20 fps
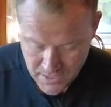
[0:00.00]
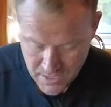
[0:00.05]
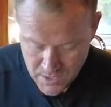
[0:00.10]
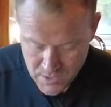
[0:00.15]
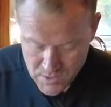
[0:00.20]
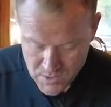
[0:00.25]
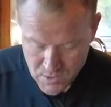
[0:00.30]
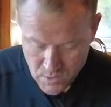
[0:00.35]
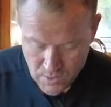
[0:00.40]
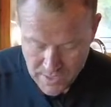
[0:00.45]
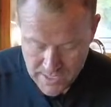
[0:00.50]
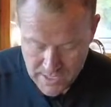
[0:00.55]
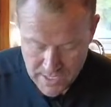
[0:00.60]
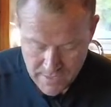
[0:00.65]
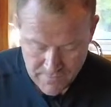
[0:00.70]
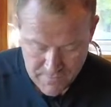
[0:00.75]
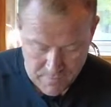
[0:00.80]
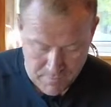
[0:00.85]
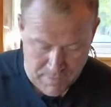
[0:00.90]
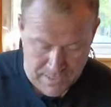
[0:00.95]
So I have
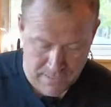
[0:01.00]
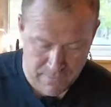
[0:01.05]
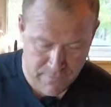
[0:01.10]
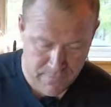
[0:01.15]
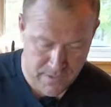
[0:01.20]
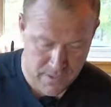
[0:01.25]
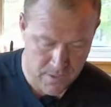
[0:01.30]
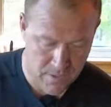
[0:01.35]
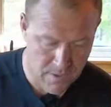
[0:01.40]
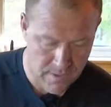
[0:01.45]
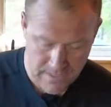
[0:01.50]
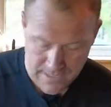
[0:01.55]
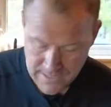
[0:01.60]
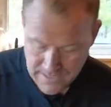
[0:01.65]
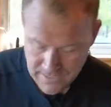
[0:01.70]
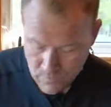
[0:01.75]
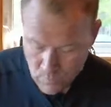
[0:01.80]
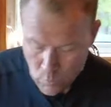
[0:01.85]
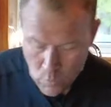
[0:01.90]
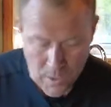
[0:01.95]
the beef here, and
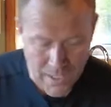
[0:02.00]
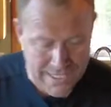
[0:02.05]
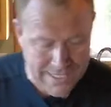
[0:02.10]
then what I